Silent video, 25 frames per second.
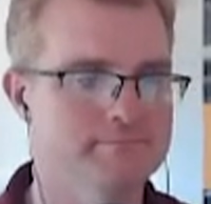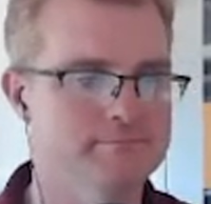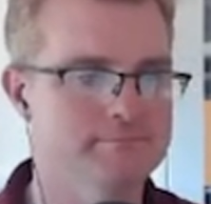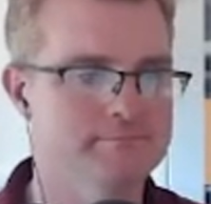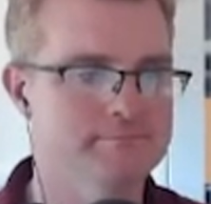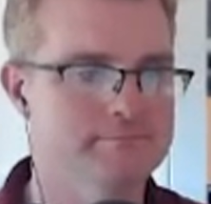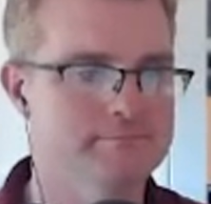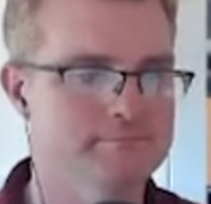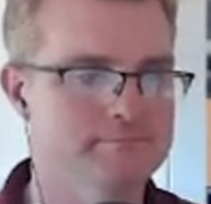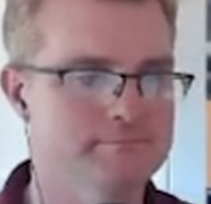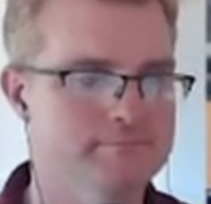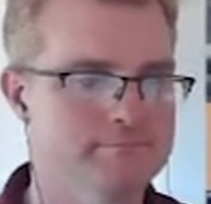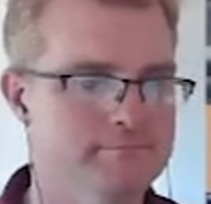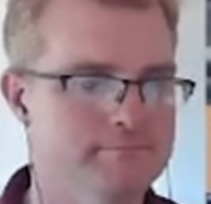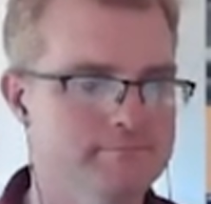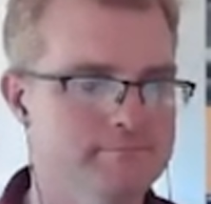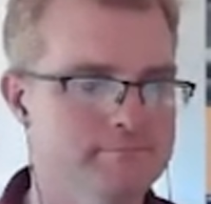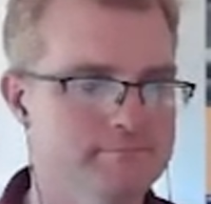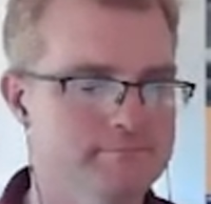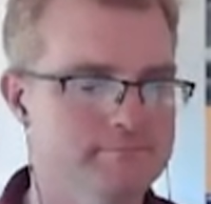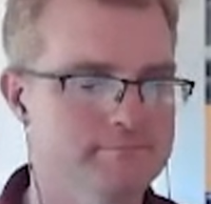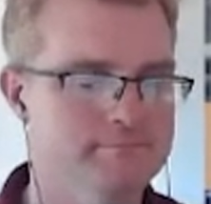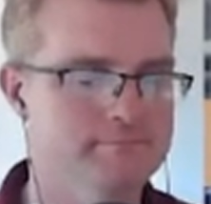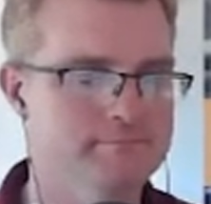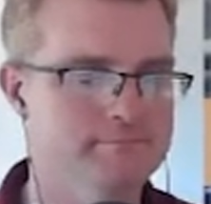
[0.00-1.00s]

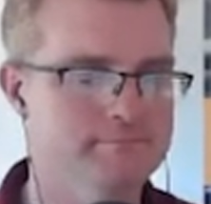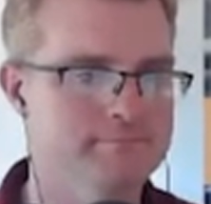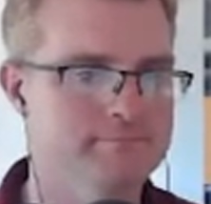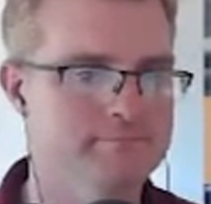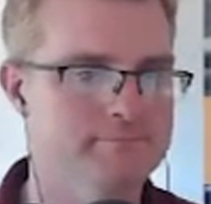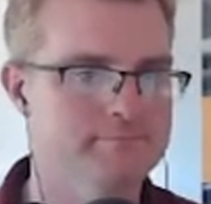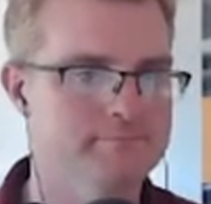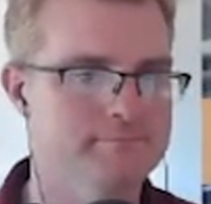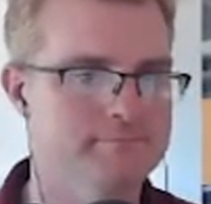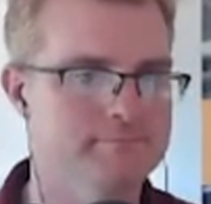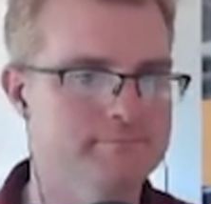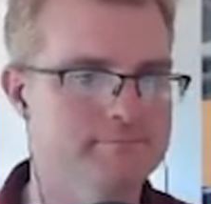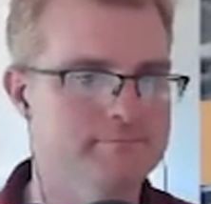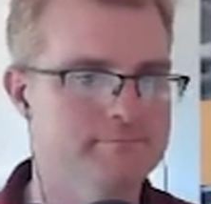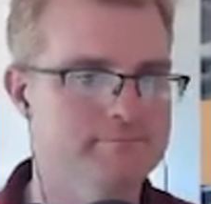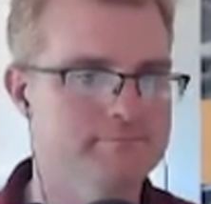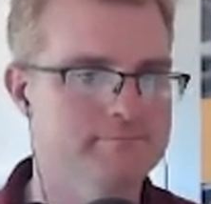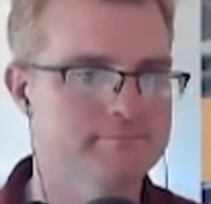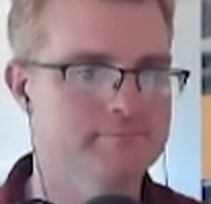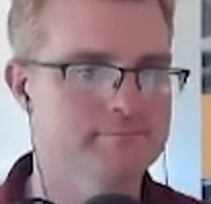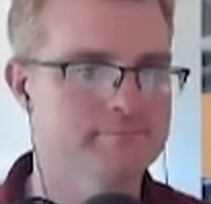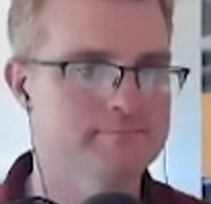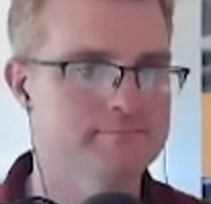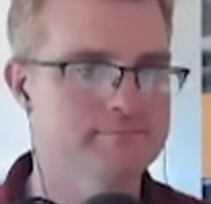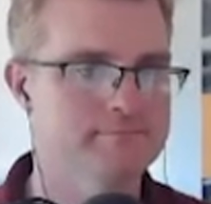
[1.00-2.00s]

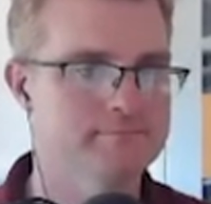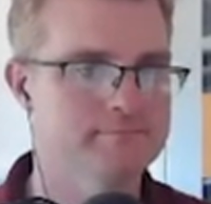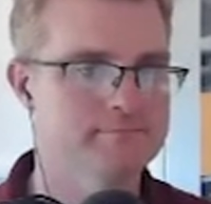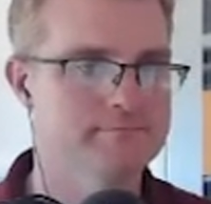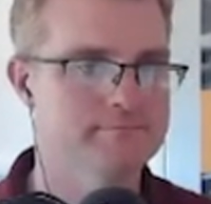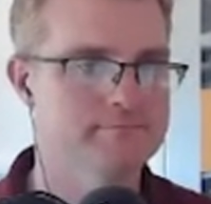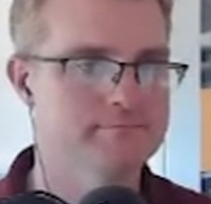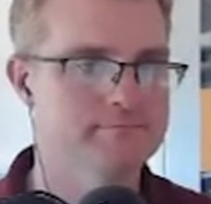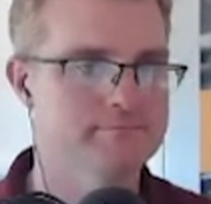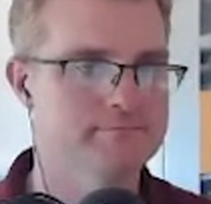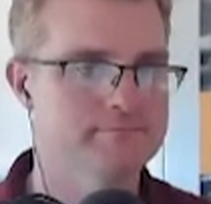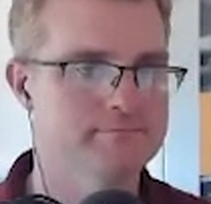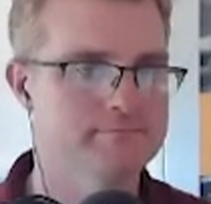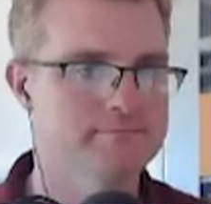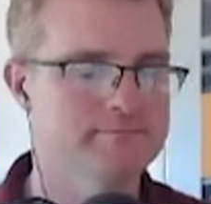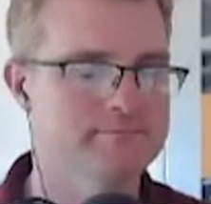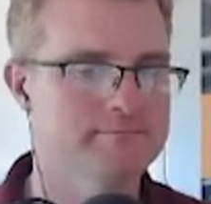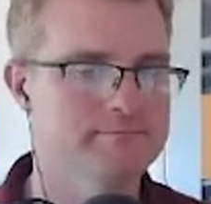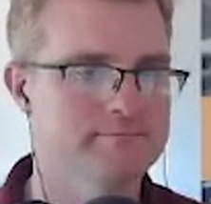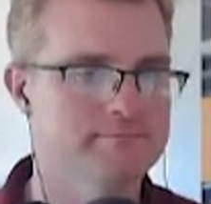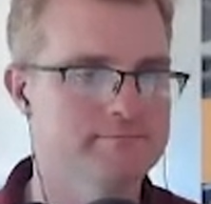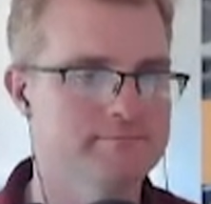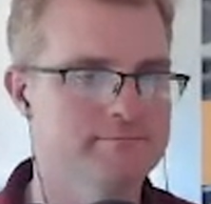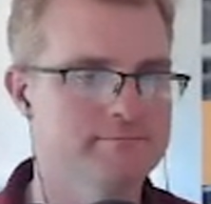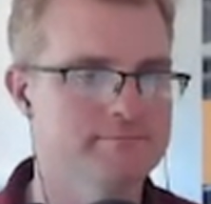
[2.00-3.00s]

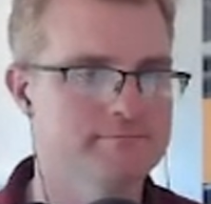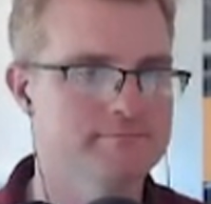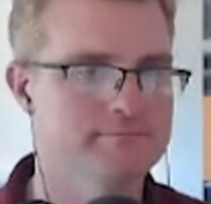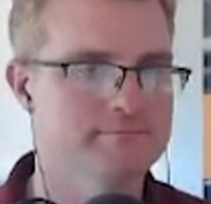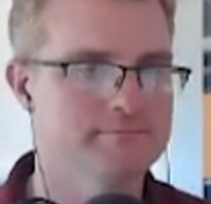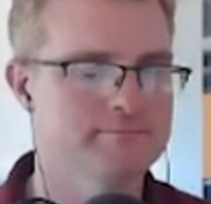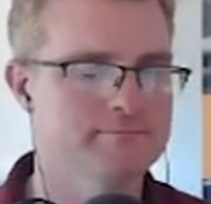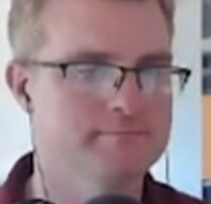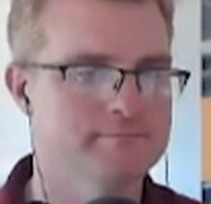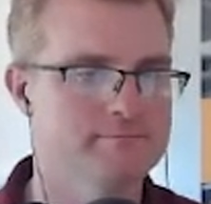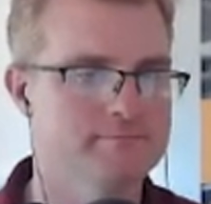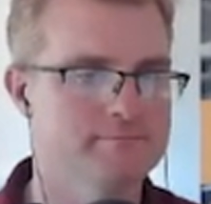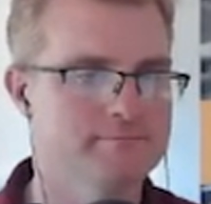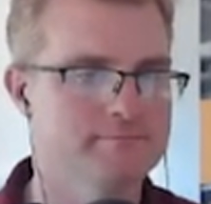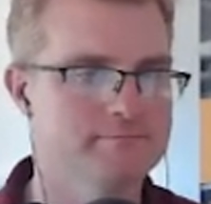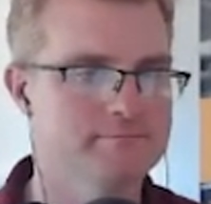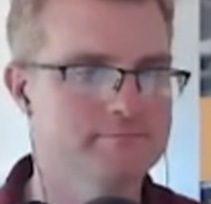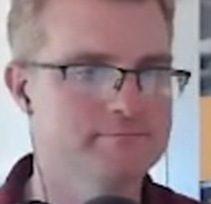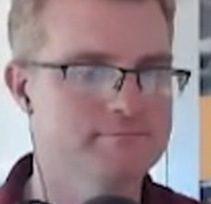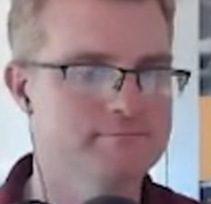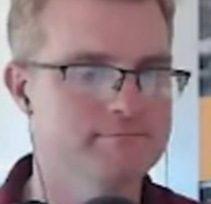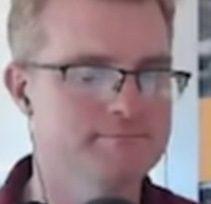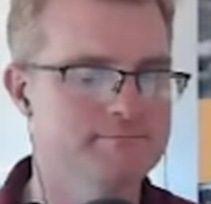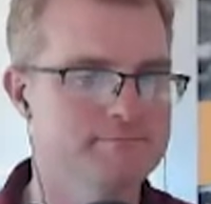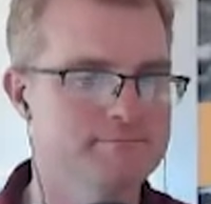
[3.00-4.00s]

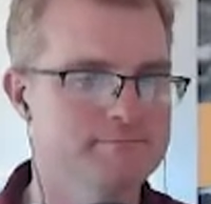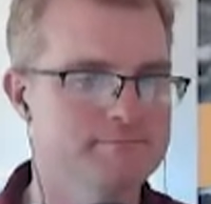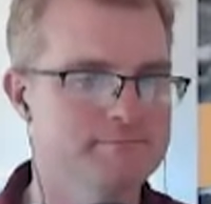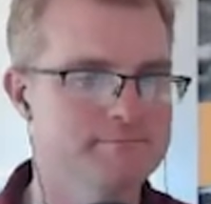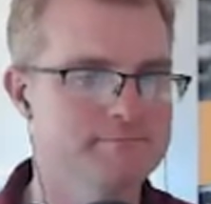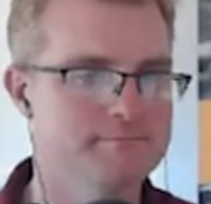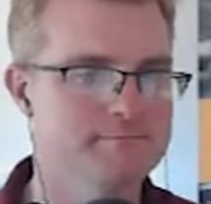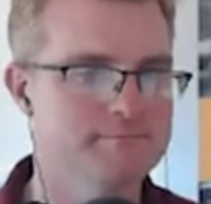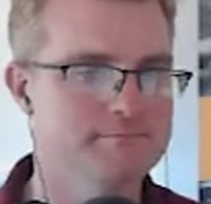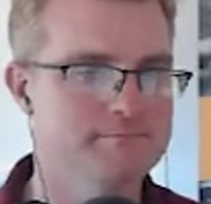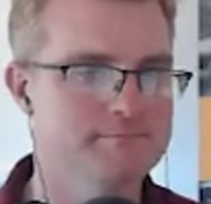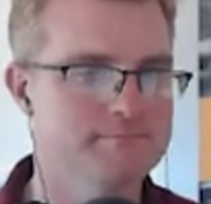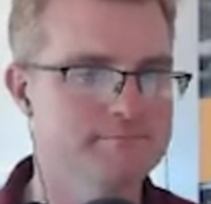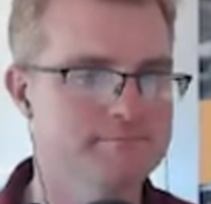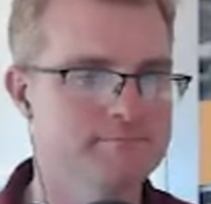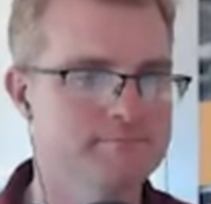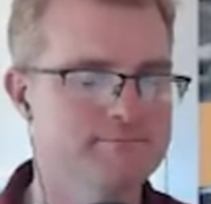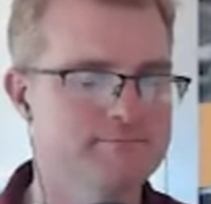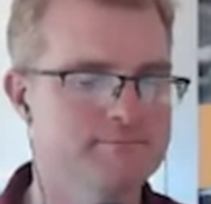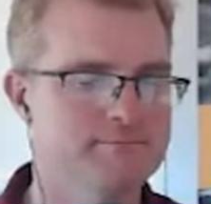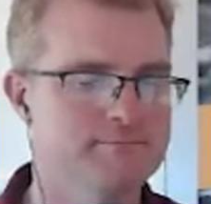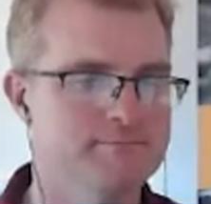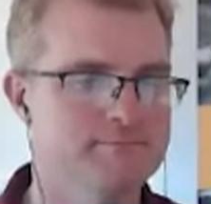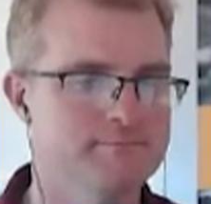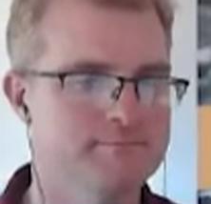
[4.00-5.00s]

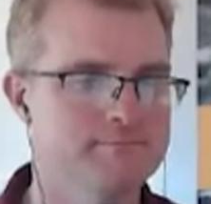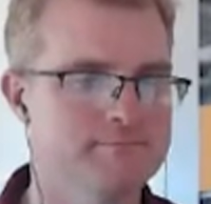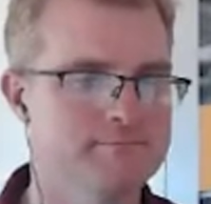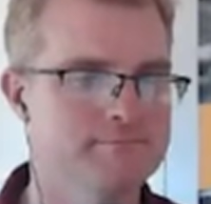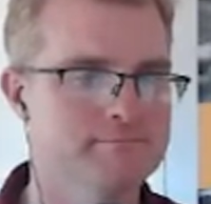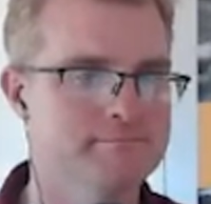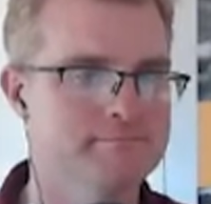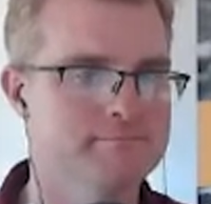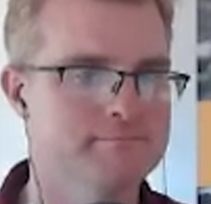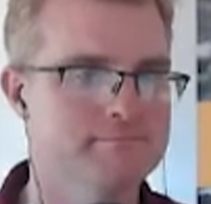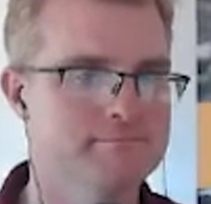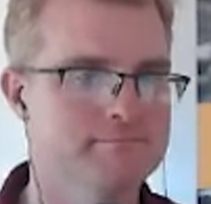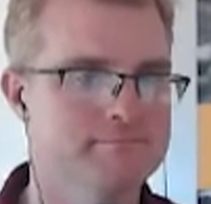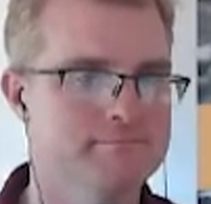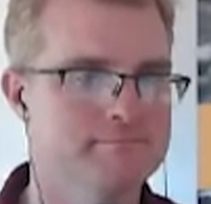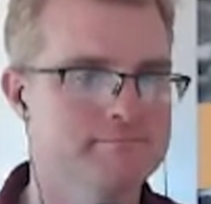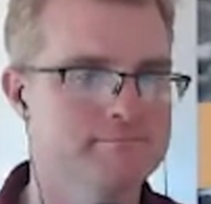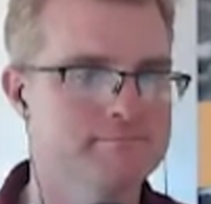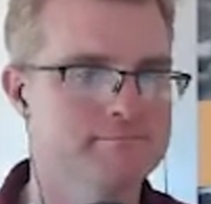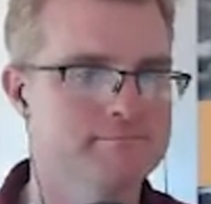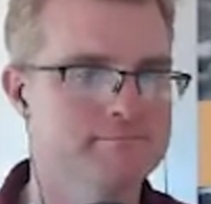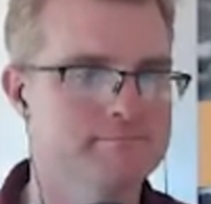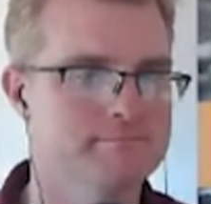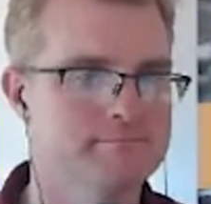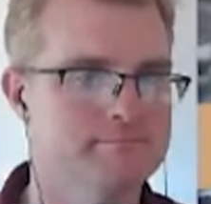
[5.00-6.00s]

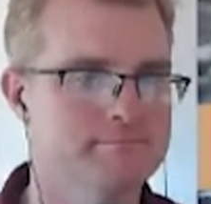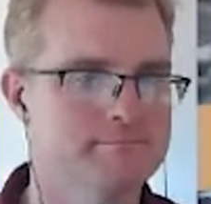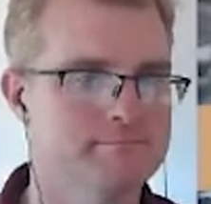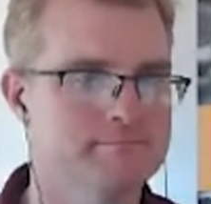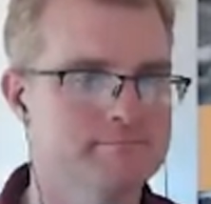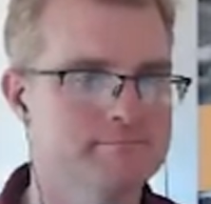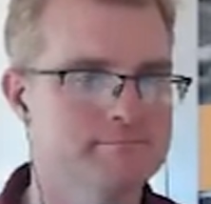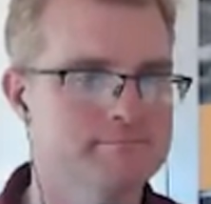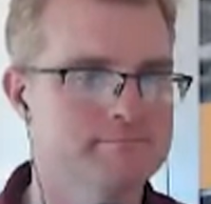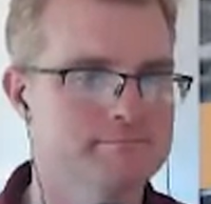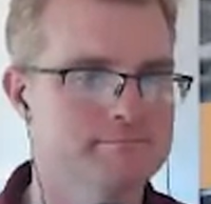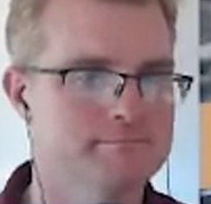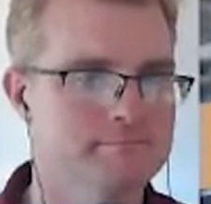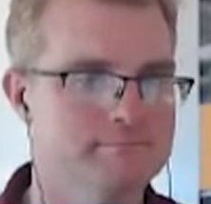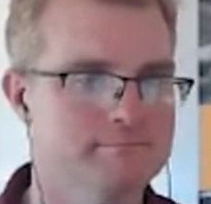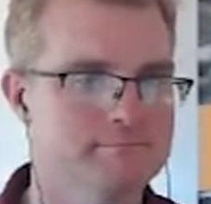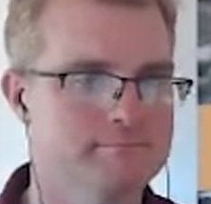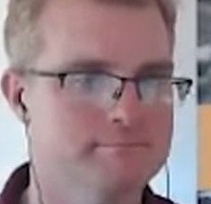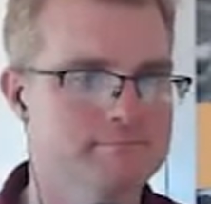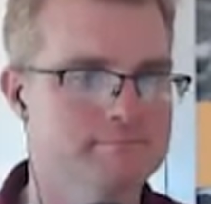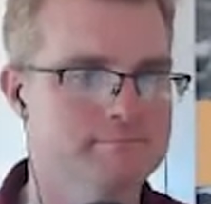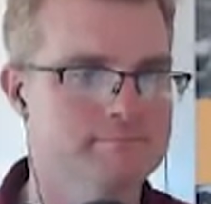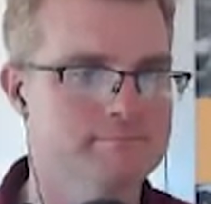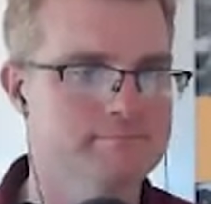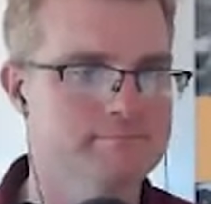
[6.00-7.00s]

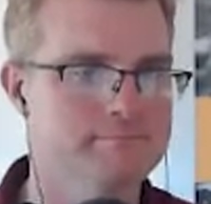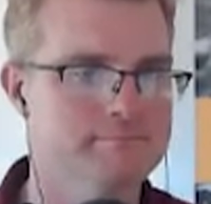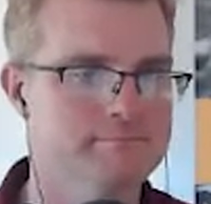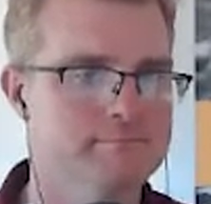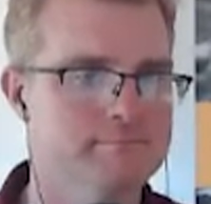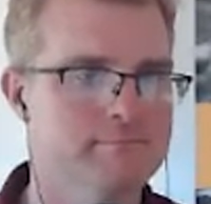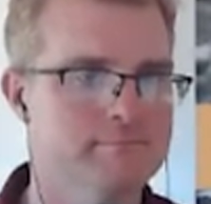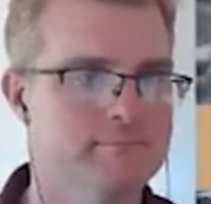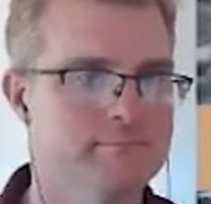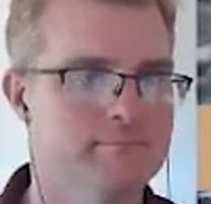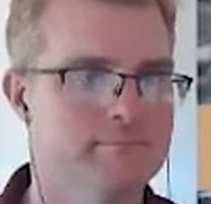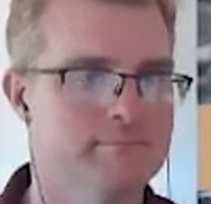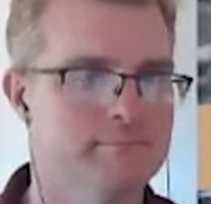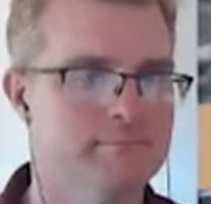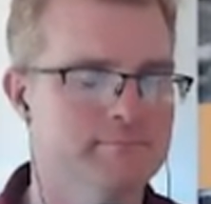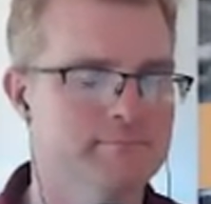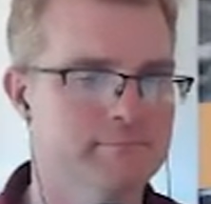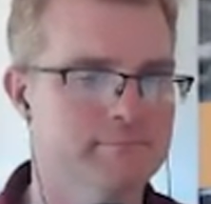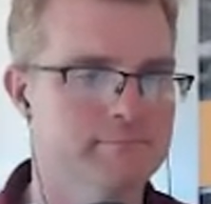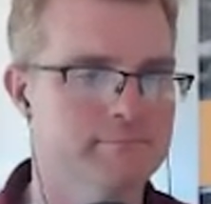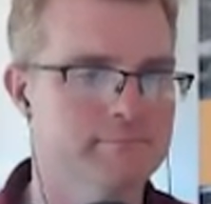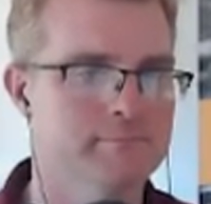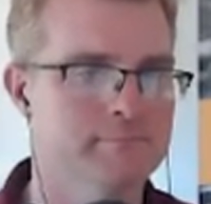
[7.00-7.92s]
(not speaking)